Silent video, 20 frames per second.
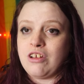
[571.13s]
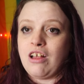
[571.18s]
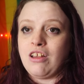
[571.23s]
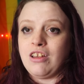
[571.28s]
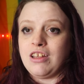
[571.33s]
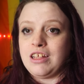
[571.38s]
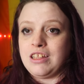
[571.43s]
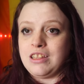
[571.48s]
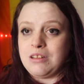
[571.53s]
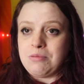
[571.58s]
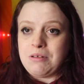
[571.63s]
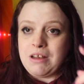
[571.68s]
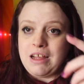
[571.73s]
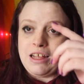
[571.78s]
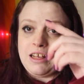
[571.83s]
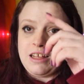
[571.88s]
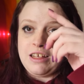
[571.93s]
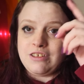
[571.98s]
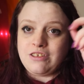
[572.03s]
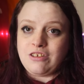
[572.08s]
I'll link the
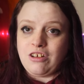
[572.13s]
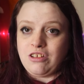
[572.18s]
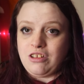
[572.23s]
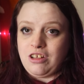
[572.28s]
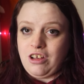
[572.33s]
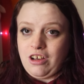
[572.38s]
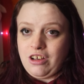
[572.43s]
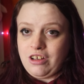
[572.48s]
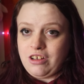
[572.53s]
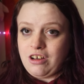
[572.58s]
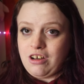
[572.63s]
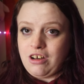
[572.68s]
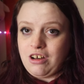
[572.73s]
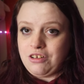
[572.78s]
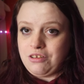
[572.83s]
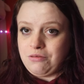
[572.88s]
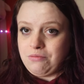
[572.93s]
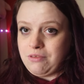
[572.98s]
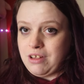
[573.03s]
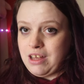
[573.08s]
playlist on the
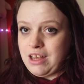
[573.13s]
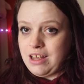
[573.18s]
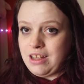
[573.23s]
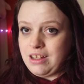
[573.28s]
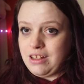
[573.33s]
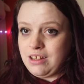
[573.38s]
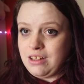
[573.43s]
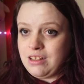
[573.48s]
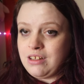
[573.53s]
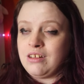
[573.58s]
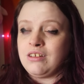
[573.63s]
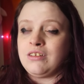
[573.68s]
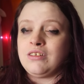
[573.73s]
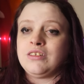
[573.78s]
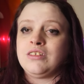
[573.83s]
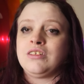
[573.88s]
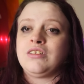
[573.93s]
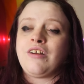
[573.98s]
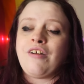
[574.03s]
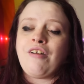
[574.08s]
iCard up there.
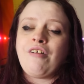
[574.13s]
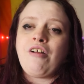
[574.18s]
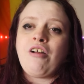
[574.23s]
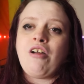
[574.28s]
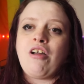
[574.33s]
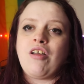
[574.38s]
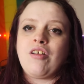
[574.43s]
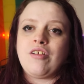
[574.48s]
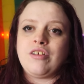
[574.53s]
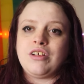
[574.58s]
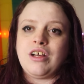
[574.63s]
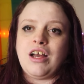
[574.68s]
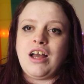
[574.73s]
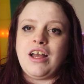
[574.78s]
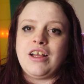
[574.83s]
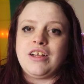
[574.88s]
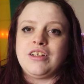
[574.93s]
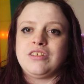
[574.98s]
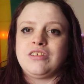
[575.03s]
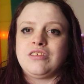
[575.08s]

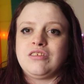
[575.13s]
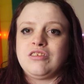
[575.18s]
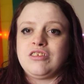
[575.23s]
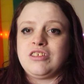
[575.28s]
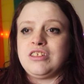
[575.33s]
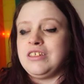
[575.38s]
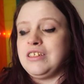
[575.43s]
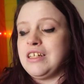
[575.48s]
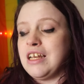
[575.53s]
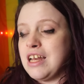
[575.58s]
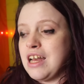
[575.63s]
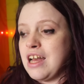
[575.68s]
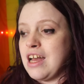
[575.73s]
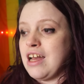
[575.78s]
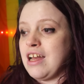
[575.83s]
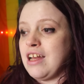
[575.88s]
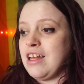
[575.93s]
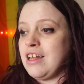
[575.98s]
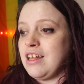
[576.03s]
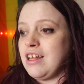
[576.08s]
And
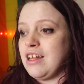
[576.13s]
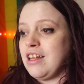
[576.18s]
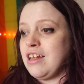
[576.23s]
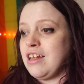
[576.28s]
yeah,